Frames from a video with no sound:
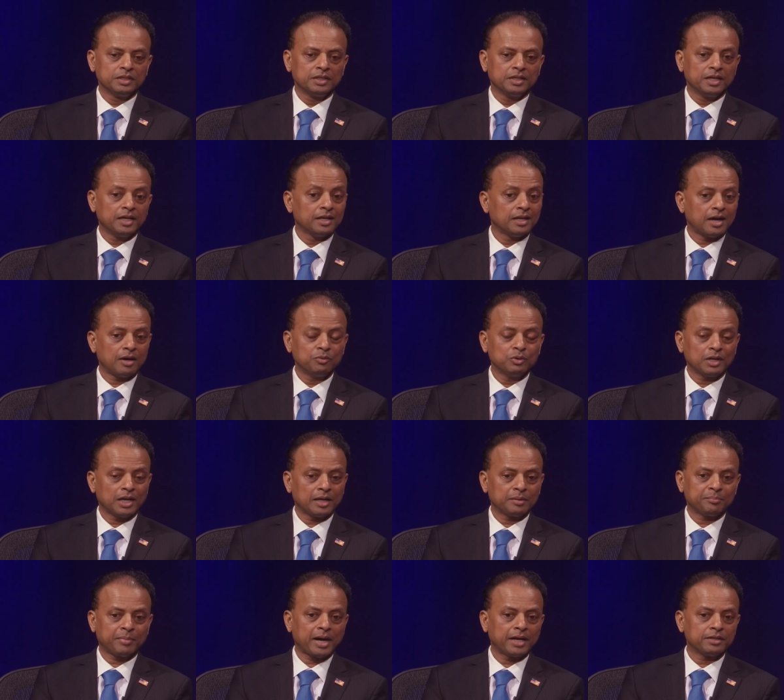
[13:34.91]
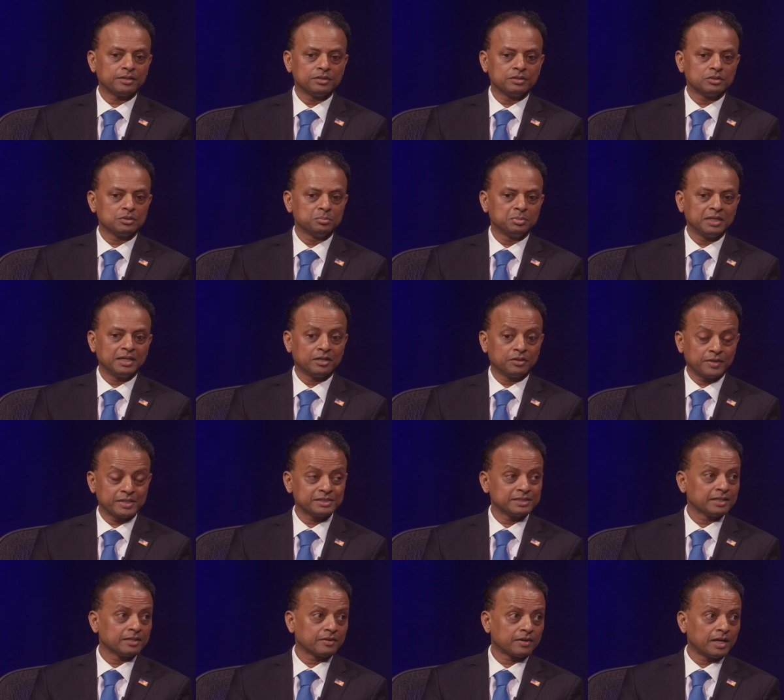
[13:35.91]
And I would like Biden to be
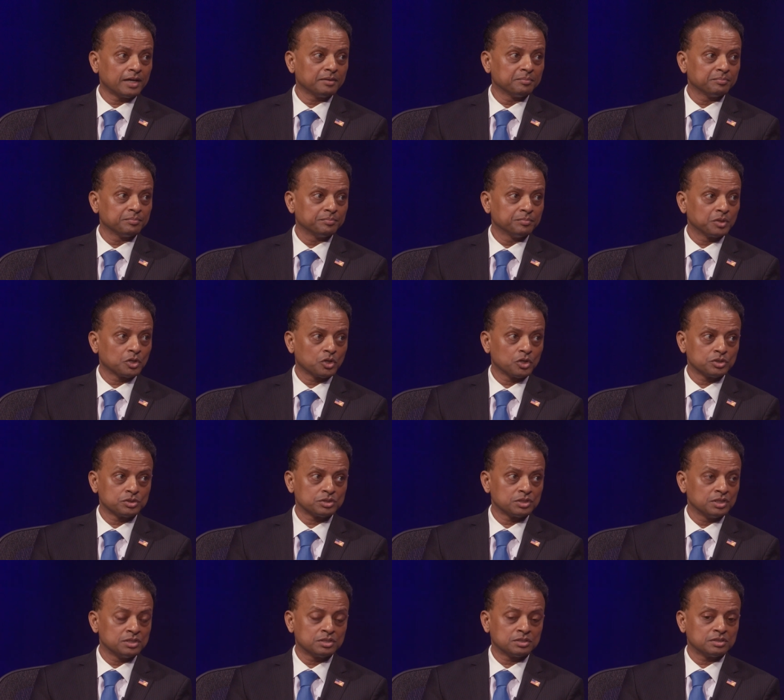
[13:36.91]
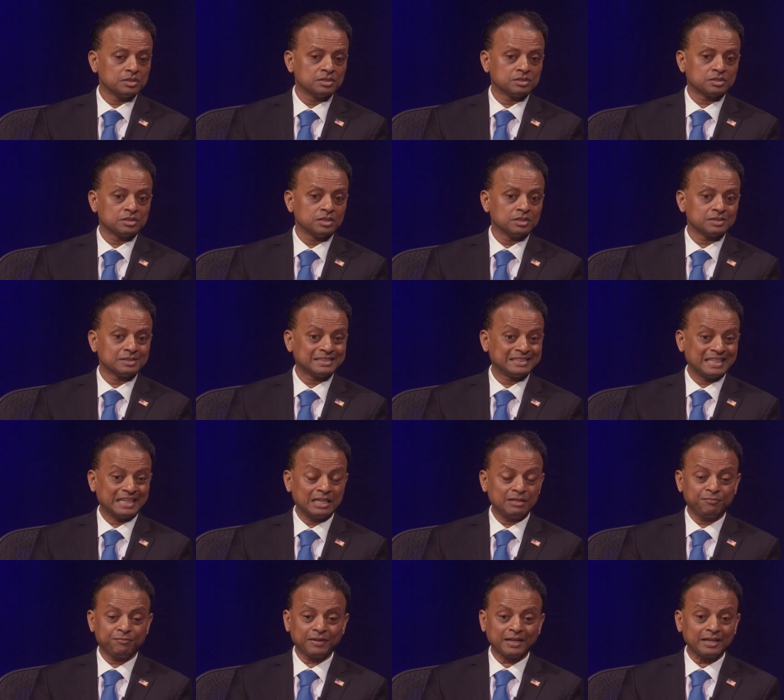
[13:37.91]
addressing crime because it's, it's a
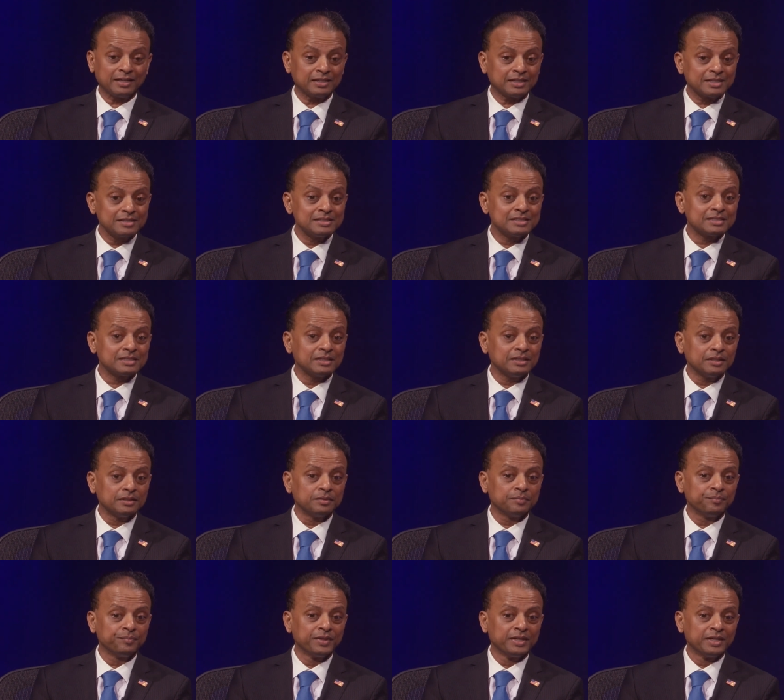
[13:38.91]
significant concern